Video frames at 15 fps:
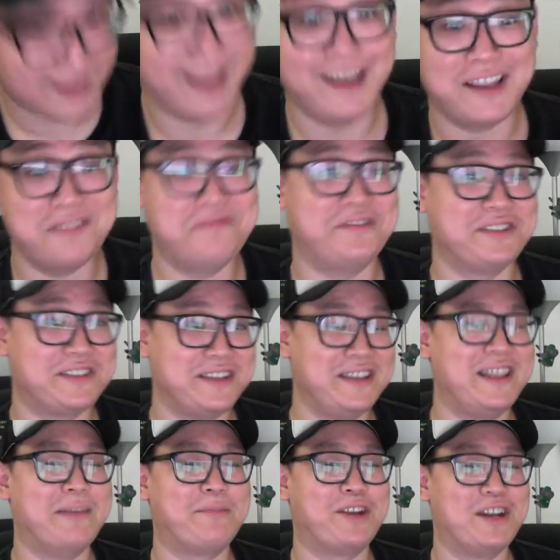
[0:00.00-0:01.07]
I can
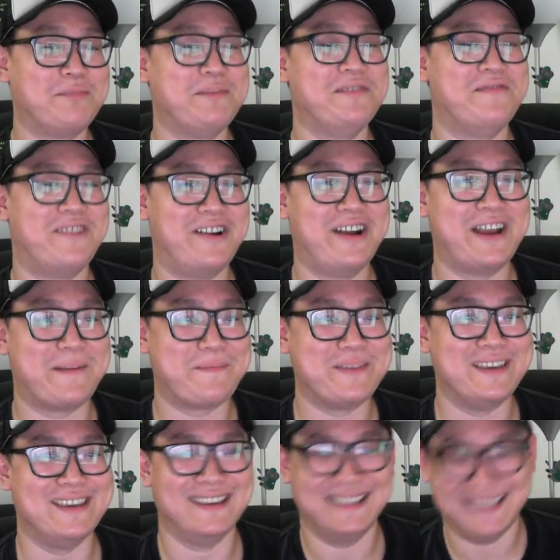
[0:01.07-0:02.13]
foresee that I'm going to be very
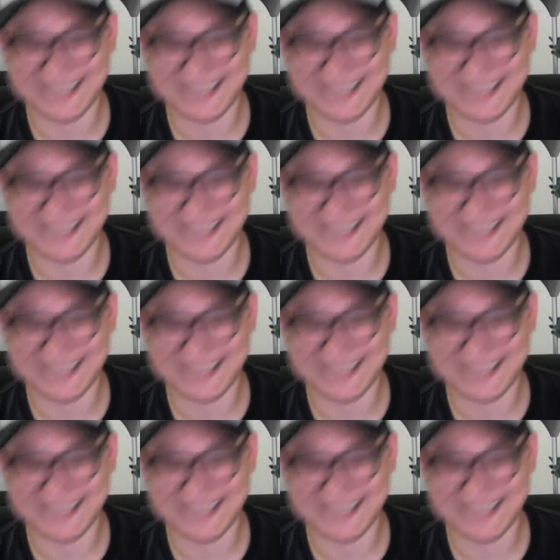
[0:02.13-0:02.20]
happy.